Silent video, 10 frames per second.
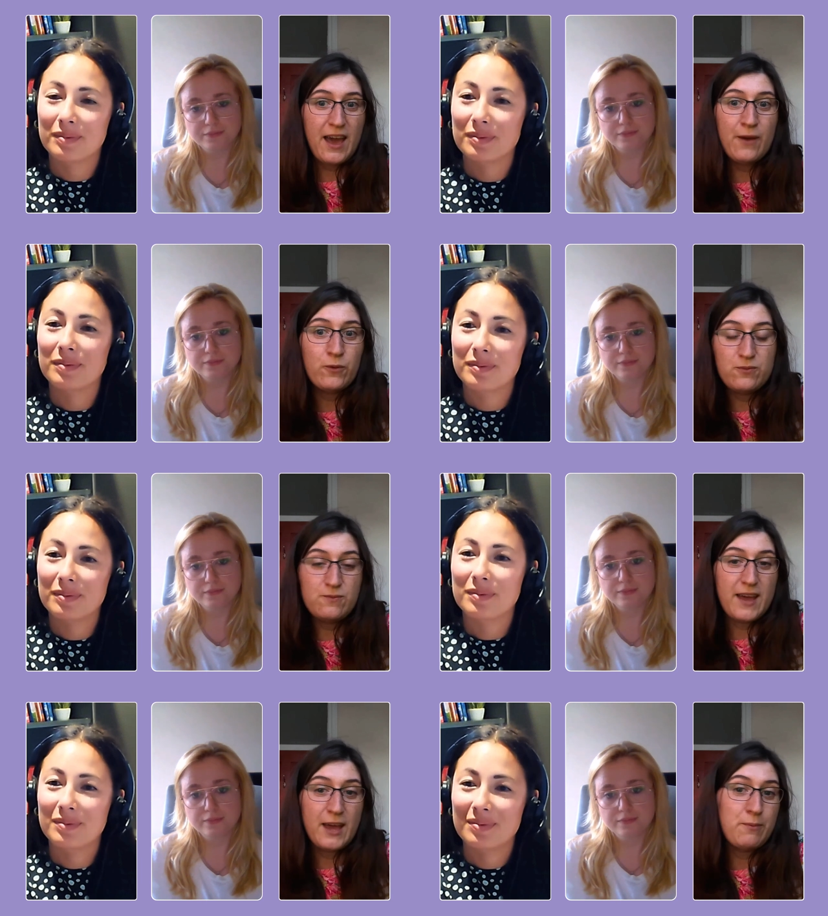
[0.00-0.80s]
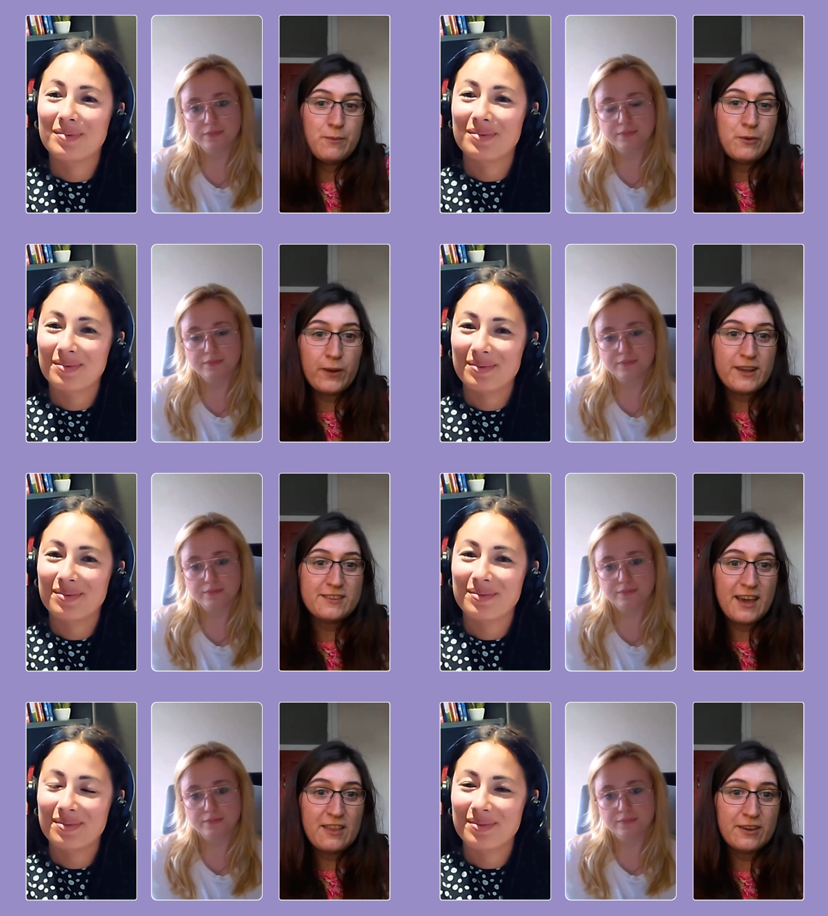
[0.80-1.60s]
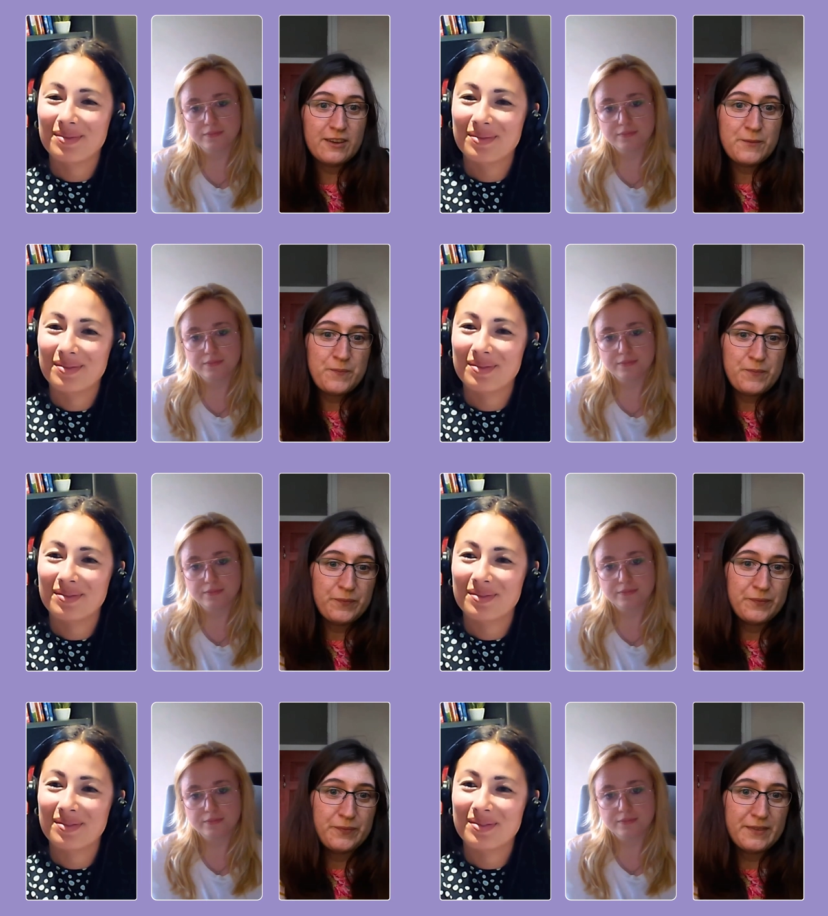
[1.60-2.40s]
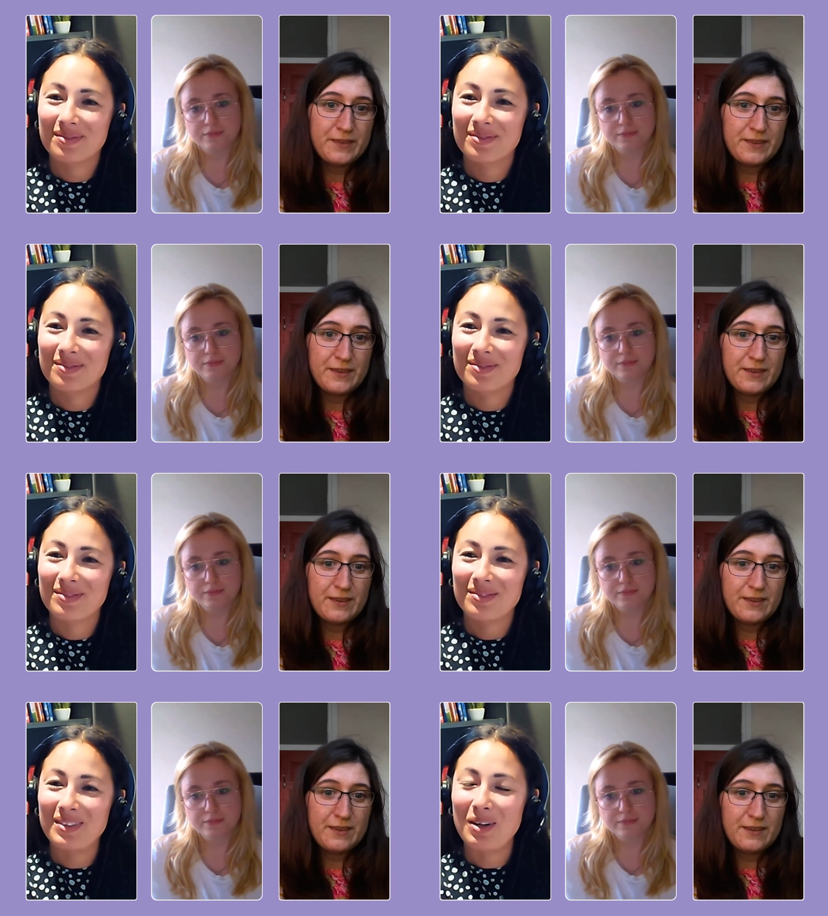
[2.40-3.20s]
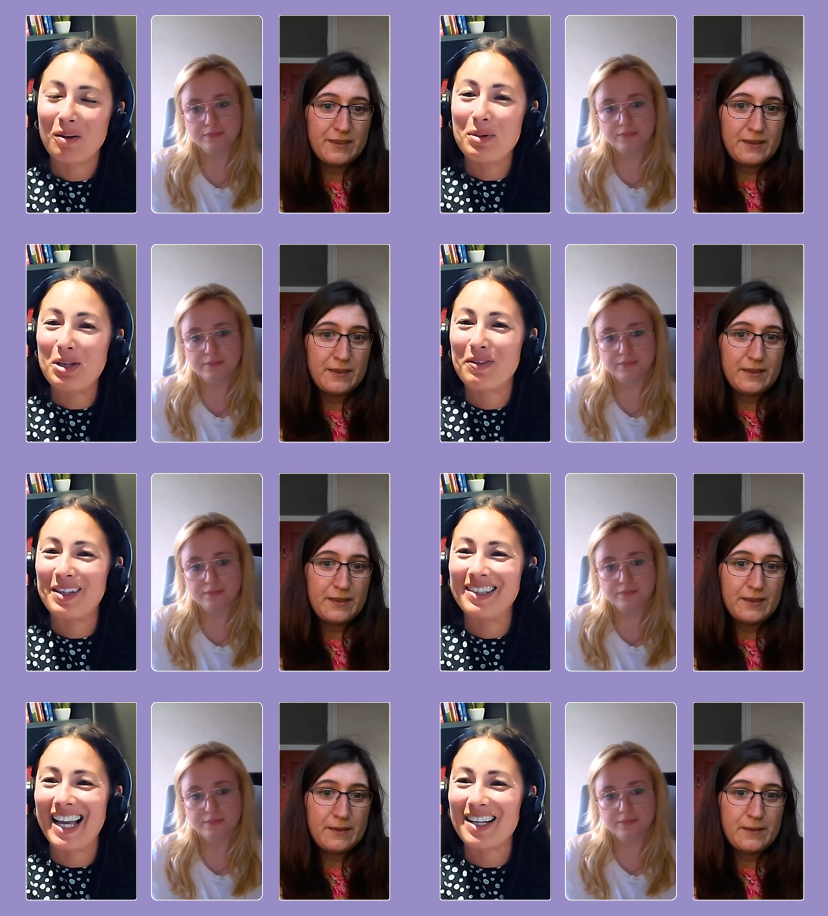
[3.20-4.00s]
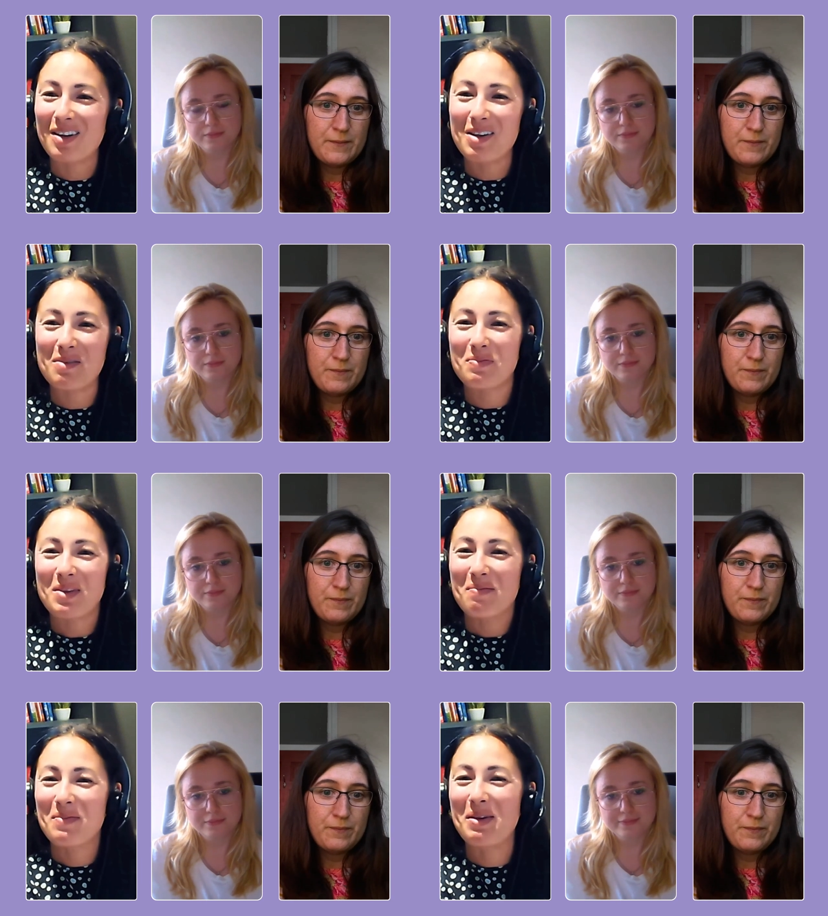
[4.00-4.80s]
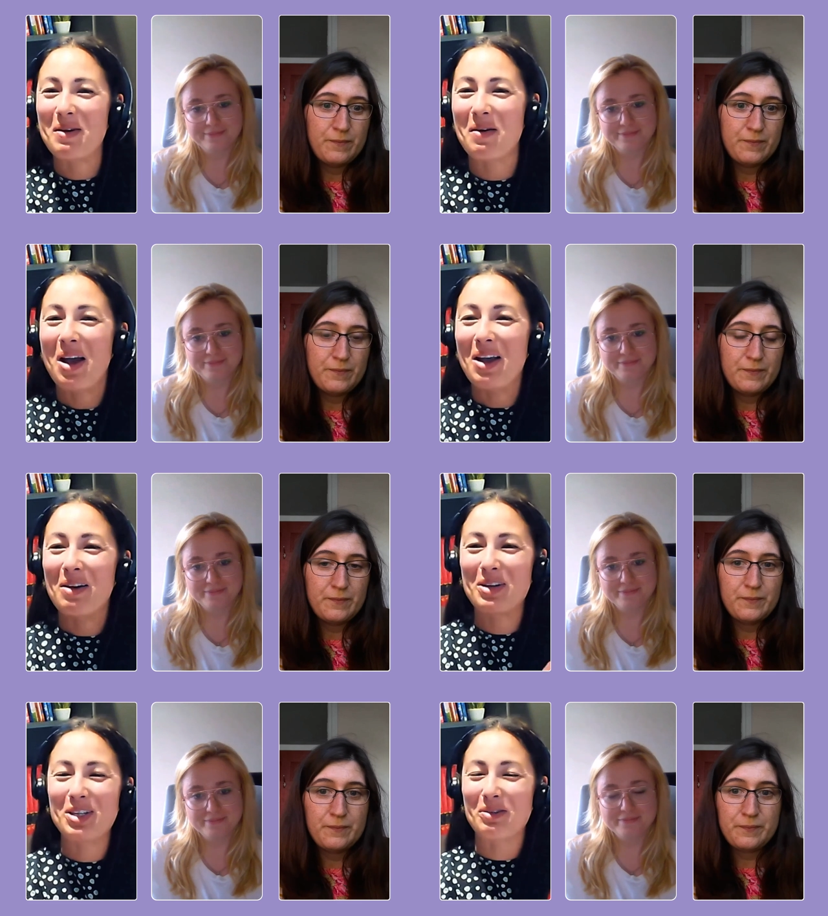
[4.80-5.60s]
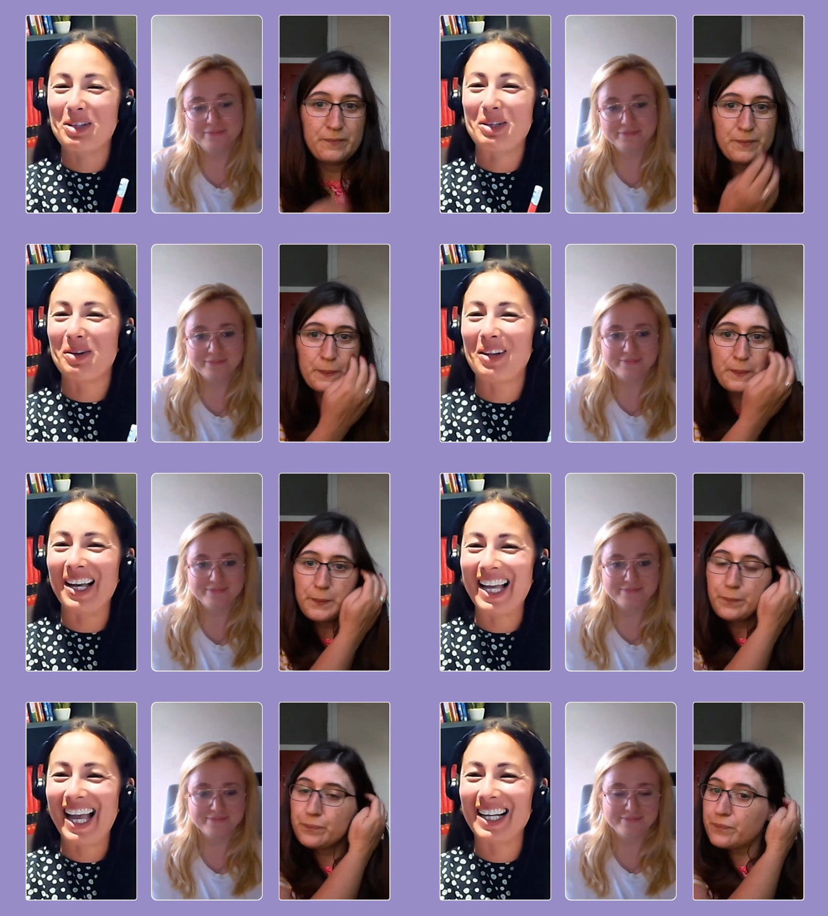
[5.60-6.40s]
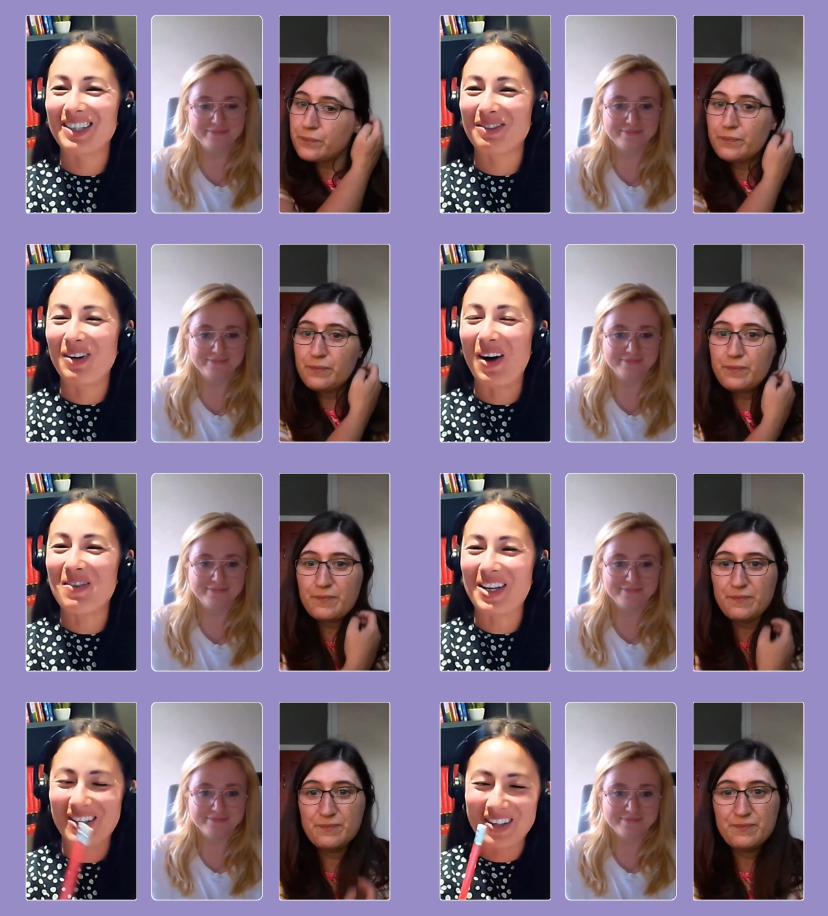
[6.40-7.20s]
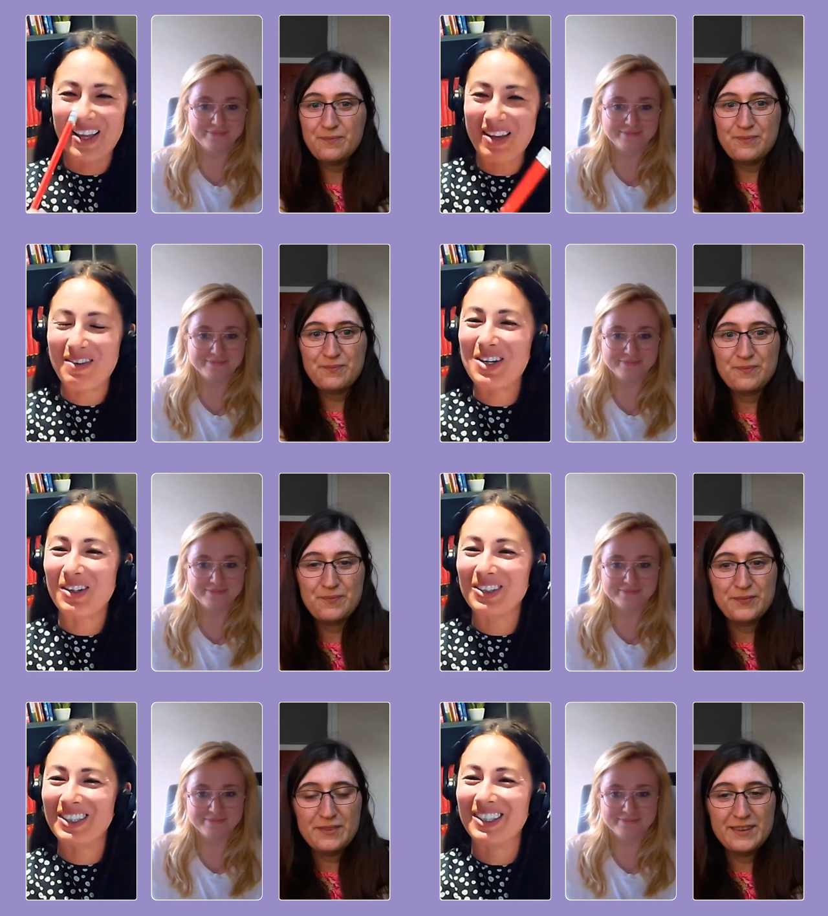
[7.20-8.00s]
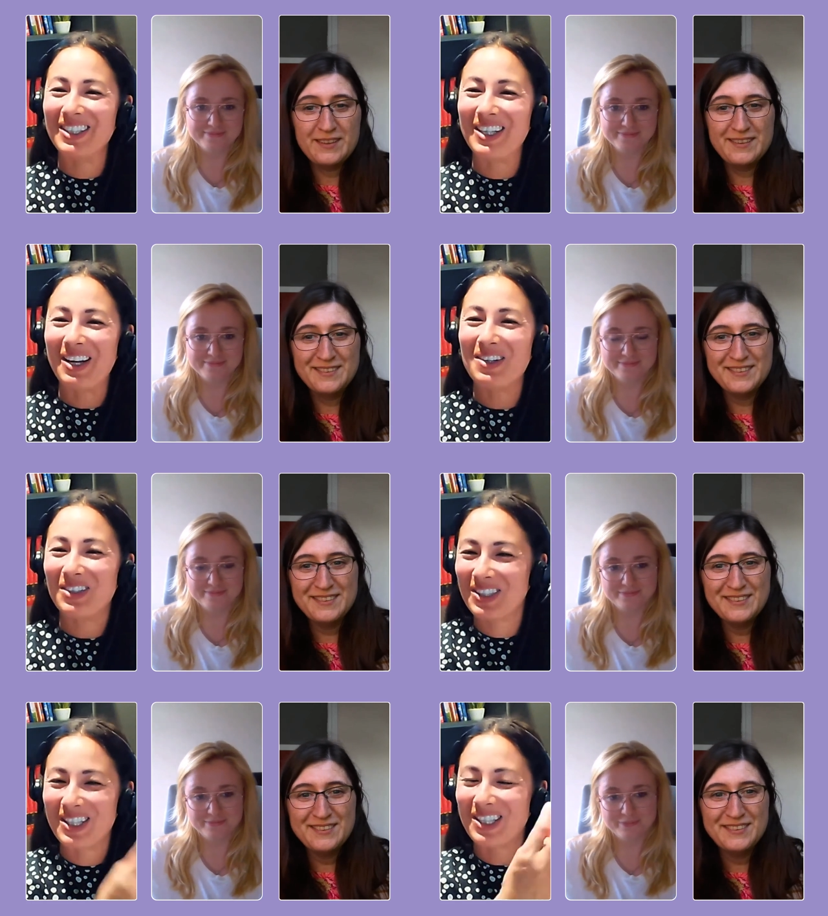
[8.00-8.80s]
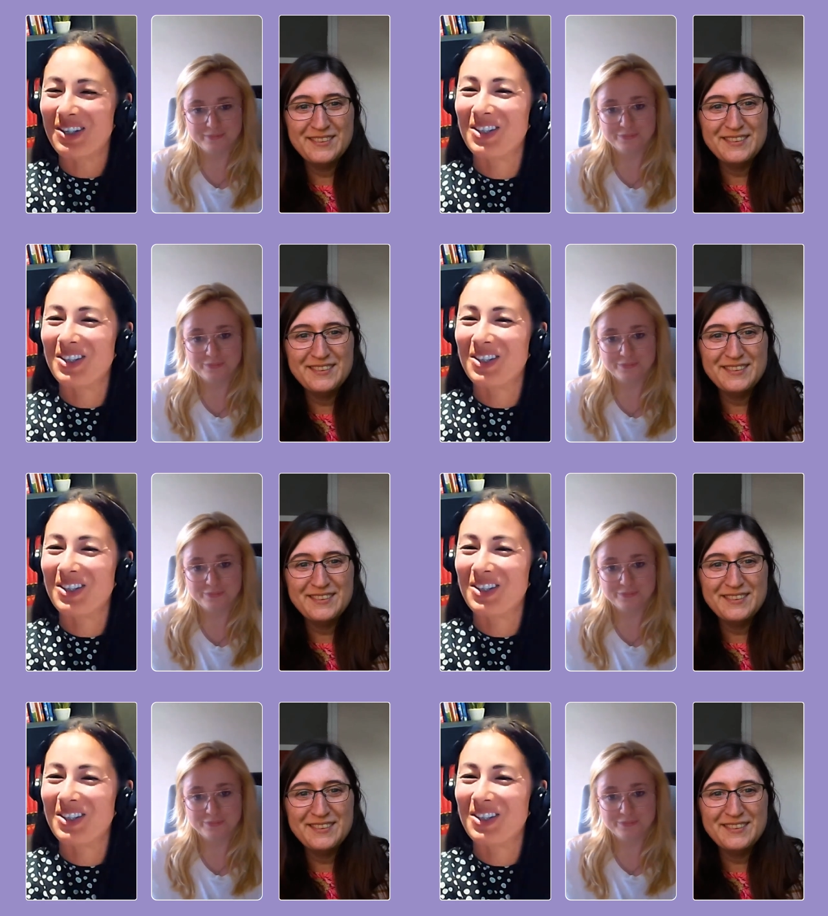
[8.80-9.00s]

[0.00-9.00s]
Speaker 1: how how people work together.
Speaker 2: Oh, please, please said. I wish you were still like a head of department. You're like, there were lots, you know, lots of the